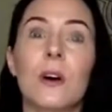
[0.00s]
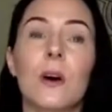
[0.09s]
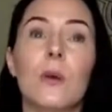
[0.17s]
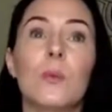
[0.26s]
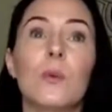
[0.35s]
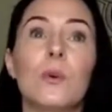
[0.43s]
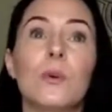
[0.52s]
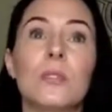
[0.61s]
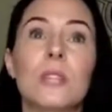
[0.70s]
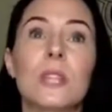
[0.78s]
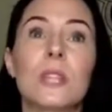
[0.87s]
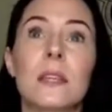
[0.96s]
a
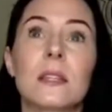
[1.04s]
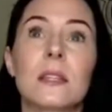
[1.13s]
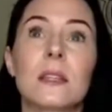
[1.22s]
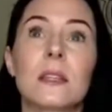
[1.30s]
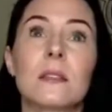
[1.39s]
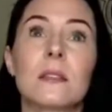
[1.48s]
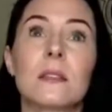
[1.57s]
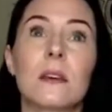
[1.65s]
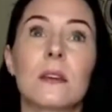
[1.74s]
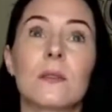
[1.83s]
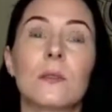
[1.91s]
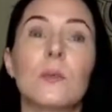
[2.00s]
wound that is
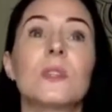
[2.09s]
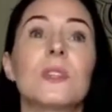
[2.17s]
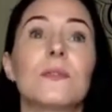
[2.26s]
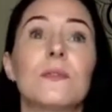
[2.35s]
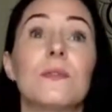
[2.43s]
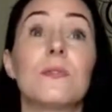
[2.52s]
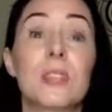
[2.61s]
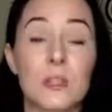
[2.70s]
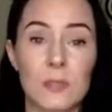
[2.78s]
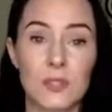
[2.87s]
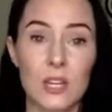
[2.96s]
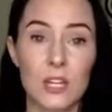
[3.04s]
a wound of
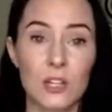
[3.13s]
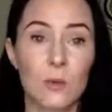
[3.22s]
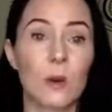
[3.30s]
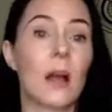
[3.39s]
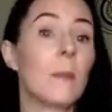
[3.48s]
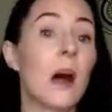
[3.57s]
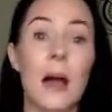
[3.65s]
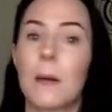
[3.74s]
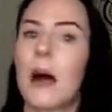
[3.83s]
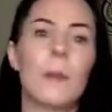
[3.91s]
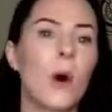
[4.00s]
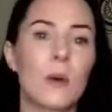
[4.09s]
victimization, where I'm
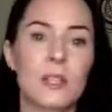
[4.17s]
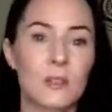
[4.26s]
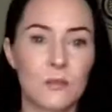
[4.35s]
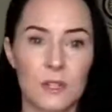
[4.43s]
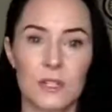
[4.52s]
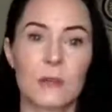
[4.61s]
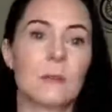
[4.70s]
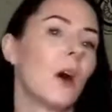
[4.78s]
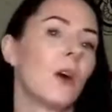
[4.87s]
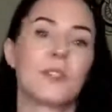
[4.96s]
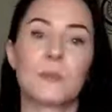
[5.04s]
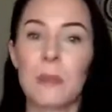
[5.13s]
always the victim,
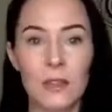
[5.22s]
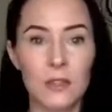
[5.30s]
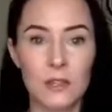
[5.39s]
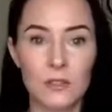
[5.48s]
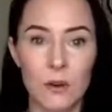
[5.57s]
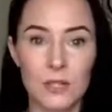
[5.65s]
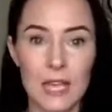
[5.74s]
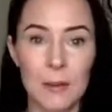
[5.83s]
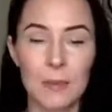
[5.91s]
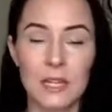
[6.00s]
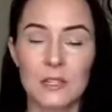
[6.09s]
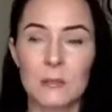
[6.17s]
all these bad things are always
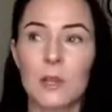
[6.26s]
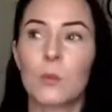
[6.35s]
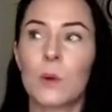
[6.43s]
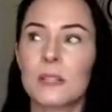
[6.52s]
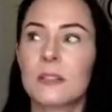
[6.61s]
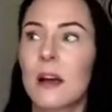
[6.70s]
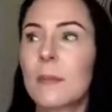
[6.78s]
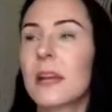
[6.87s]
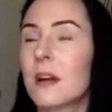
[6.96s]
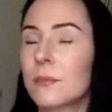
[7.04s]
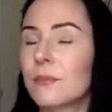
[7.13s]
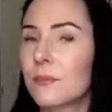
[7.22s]
happening to me? What's
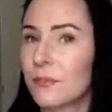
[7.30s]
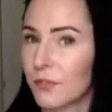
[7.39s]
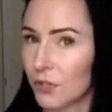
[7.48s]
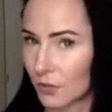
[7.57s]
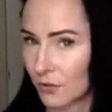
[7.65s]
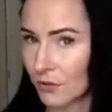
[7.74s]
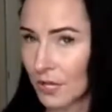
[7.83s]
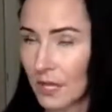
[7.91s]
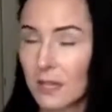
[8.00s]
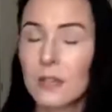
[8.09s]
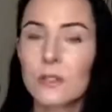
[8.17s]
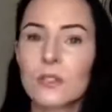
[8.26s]
coming up for you?
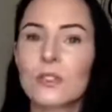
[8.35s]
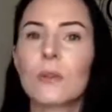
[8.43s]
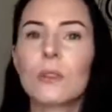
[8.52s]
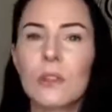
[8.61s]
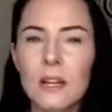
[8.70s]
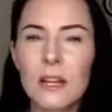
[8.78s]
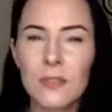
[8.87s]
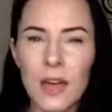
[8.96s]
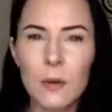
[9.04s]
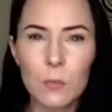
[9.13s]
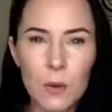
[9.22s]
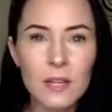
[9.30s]
So look at
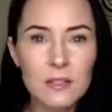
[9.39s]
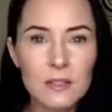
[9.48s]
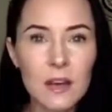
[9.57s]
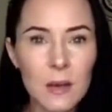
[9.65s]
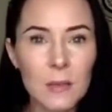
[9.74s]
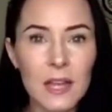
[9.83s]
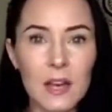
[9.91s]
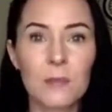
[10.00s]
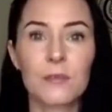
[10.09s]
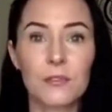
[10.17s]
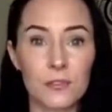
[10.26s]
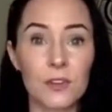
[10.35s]
that. What is coming
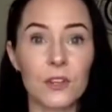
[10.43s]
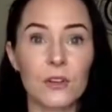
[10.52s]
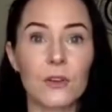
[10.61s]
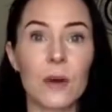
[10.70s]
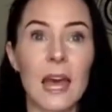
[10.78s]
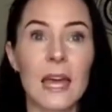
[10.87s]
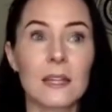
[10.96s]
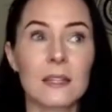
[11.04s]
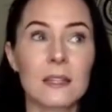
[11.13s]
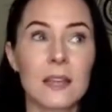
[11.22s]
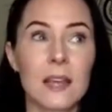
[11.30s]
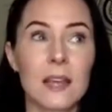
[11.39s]
up for you?
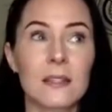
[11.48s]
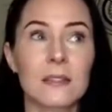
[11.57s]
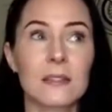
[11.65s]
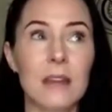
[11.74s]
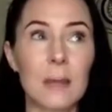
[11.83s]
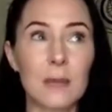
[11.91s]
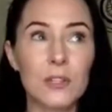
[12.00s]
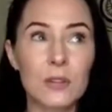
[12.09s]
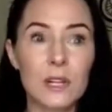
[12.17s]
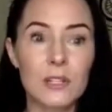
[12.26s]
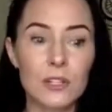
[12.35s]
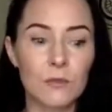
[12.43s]
And this is an
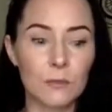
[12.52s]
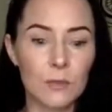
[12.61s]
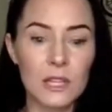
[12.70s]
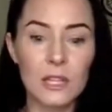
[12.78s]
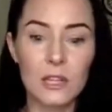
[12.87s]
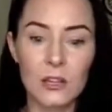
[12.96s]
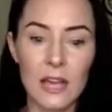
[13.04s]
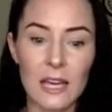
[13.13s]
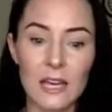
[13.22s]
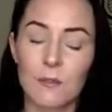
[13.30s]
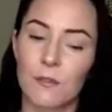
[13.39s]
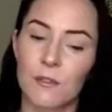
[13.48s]
opportunity to really look at
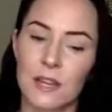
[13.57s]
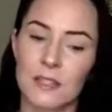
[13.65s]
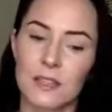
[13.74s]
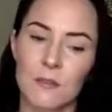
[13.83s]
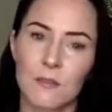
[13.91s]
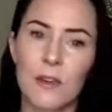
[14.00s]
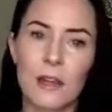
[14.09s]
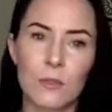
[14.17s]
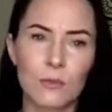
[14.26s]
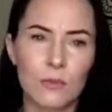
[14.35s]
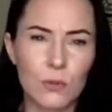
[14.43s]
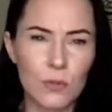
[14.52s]
it and face it, find
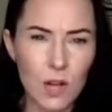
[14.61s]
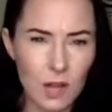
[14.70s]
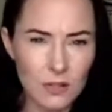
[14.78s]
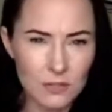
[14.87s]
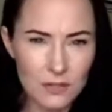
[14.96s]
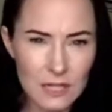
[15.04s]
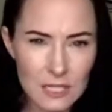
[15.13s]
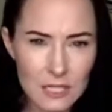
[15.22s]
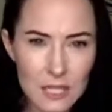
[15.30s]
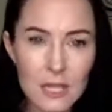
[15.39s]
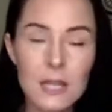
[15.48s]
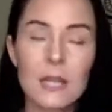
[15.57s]
the root cause of it.